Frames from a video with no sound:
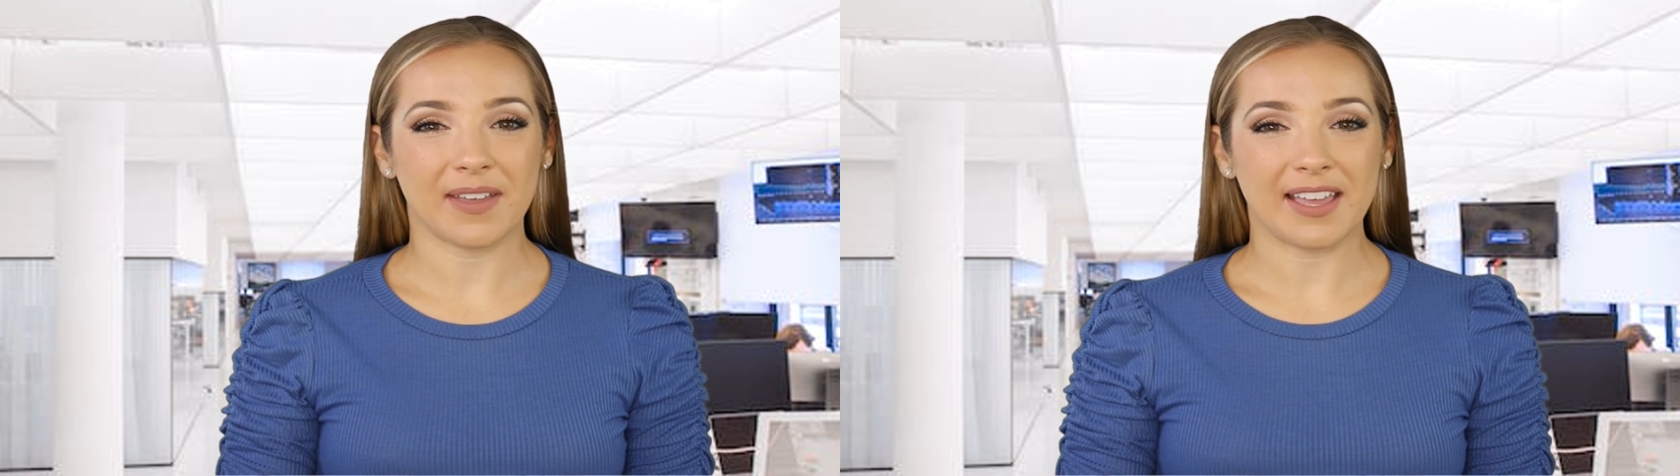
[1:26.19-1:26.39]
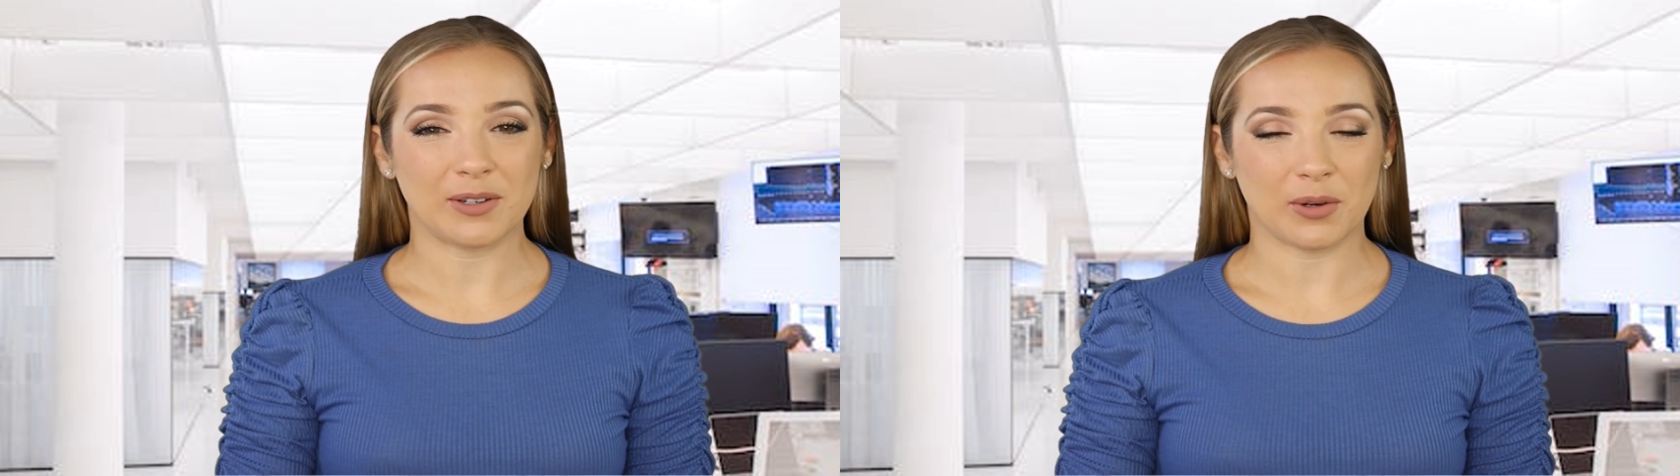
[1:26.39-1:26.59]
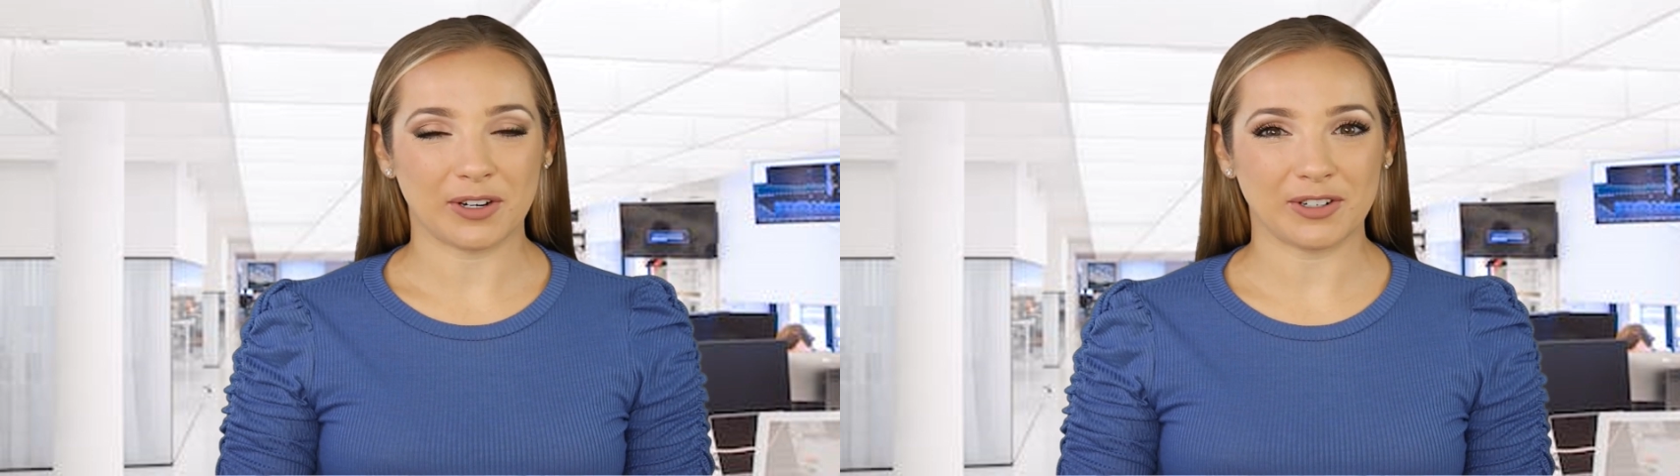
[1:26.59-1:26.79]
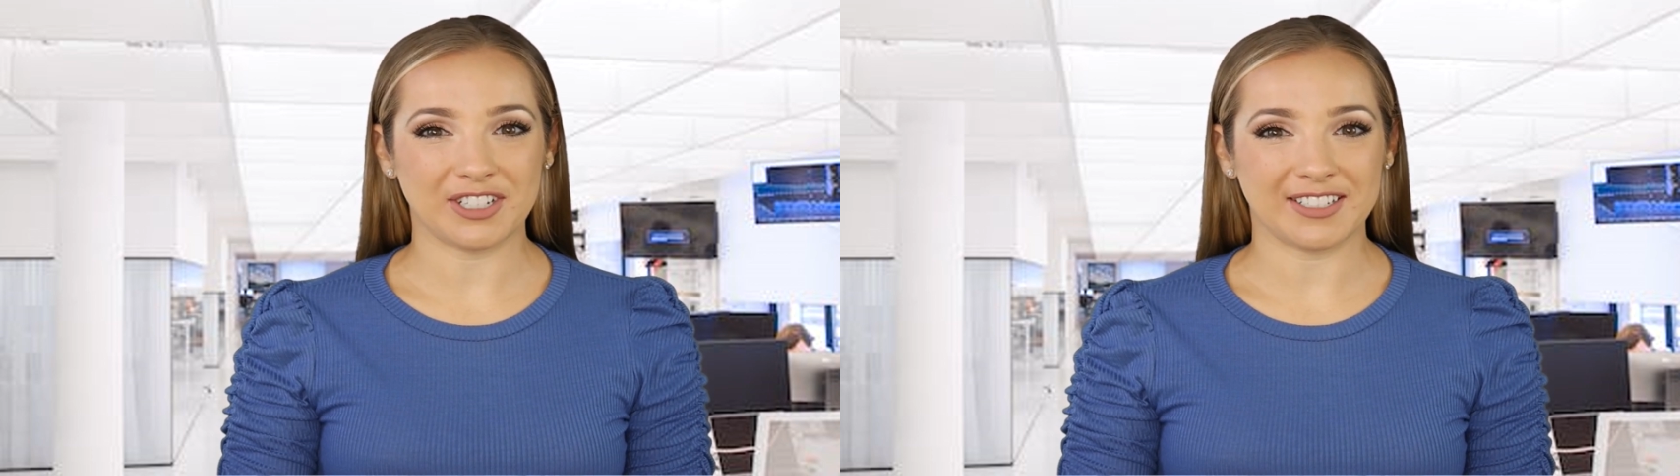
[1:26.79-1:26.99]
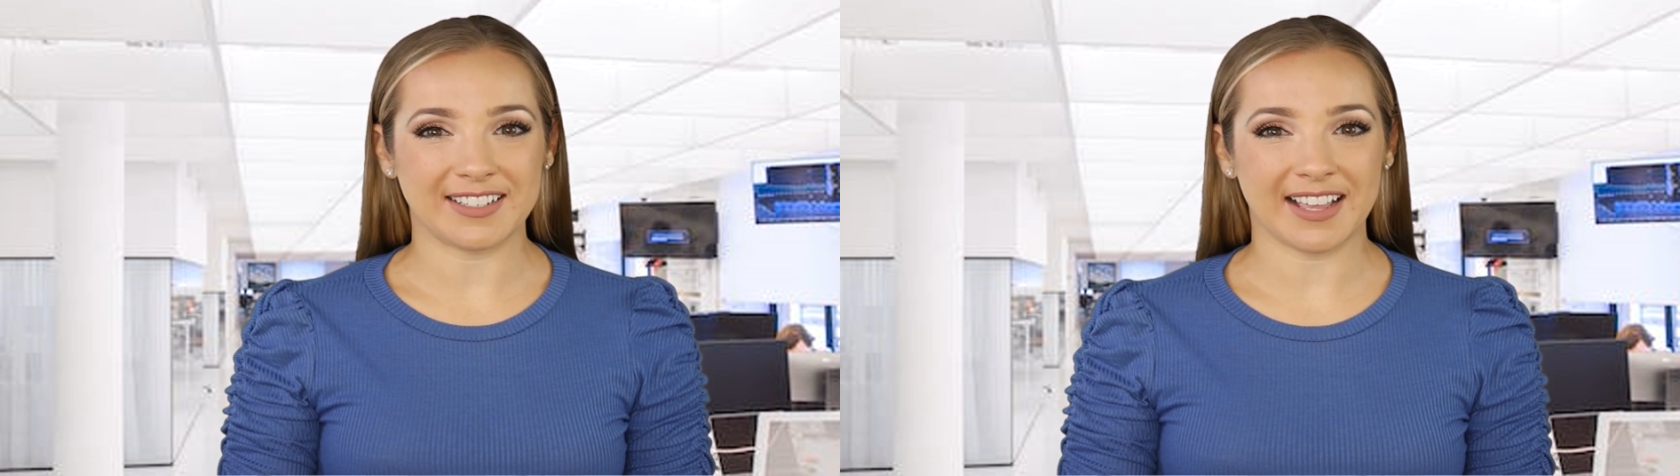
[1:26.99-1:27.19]
In order
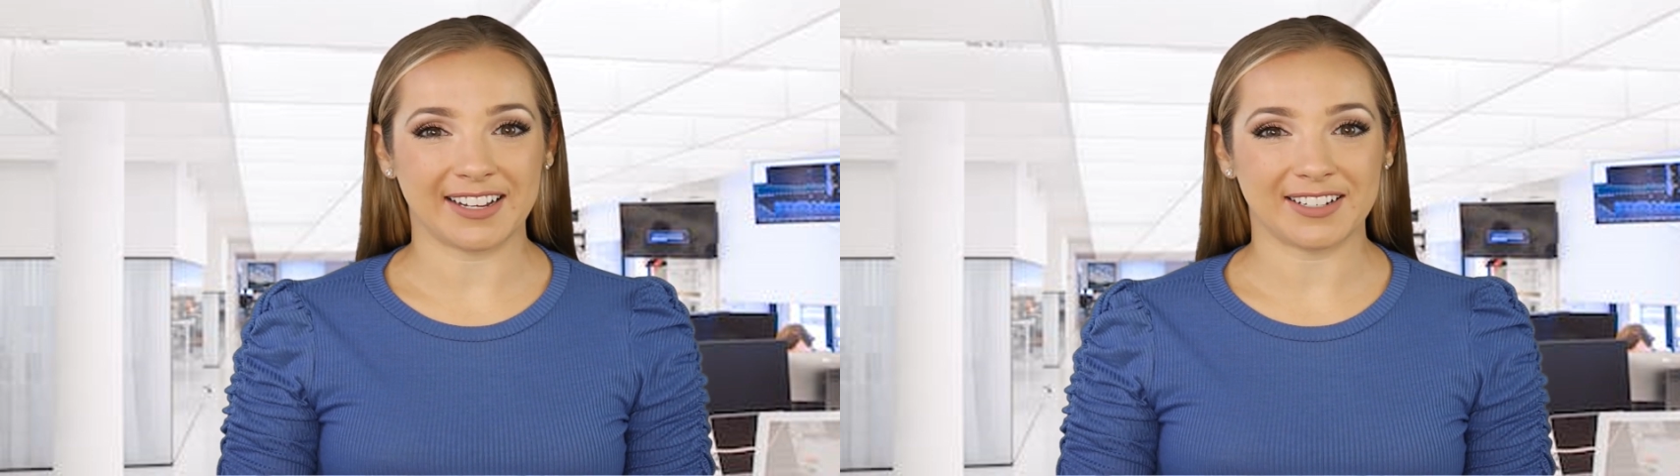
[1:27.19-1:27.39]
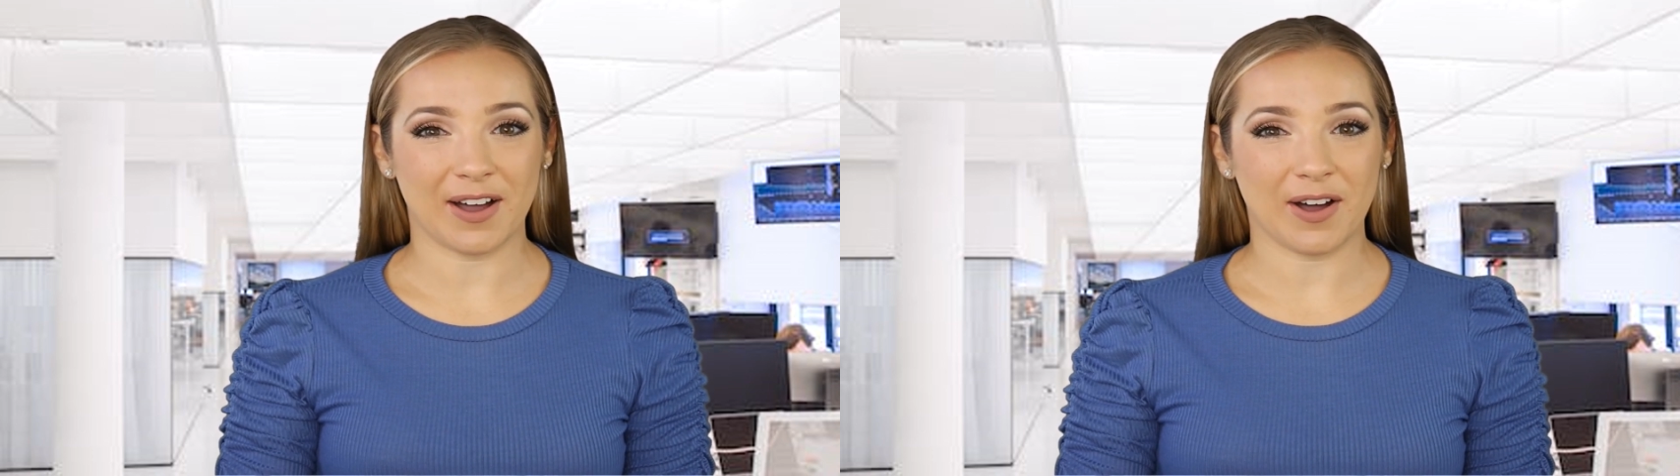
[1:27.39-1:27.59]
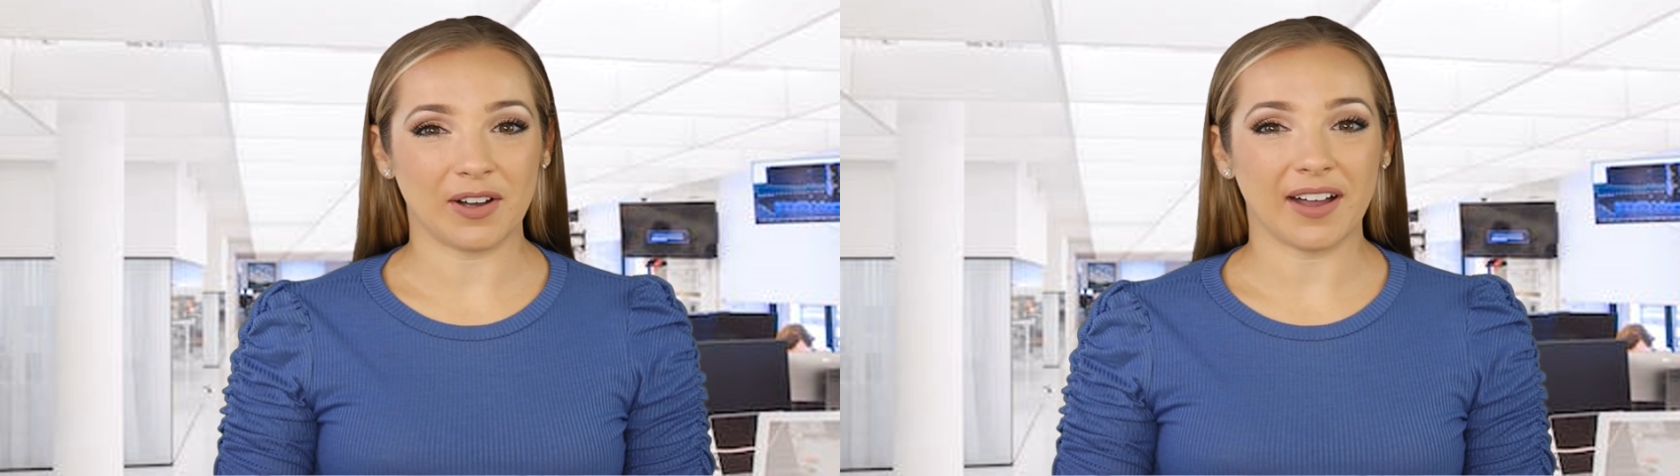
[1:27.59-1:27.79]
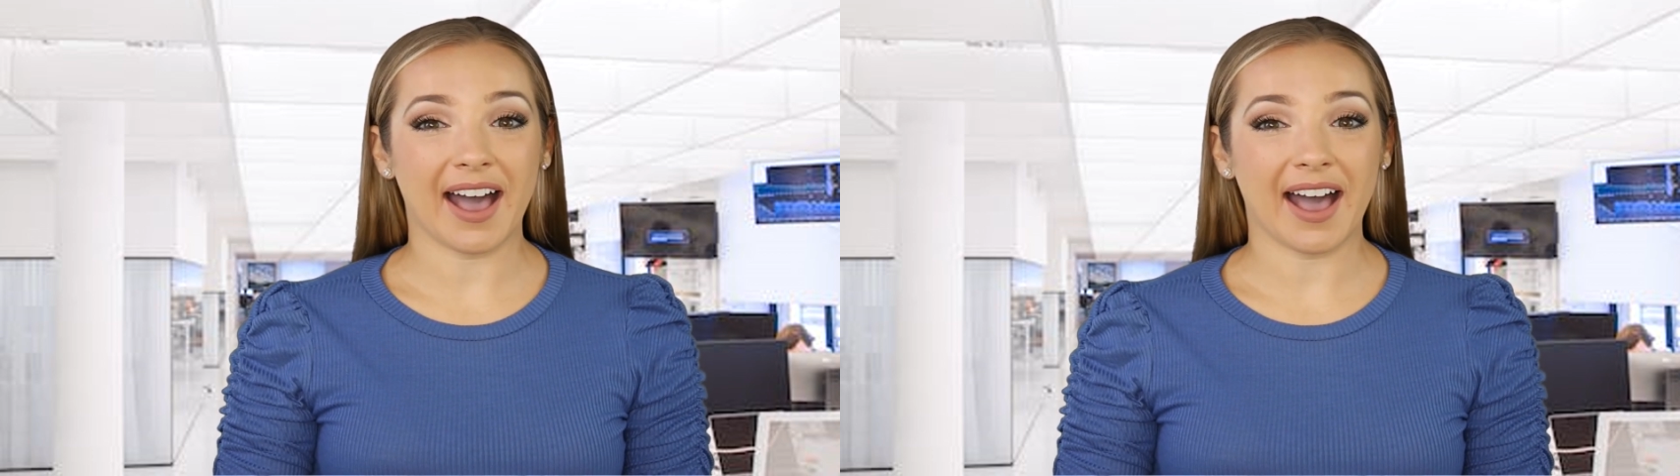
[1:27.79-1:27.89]
to detect all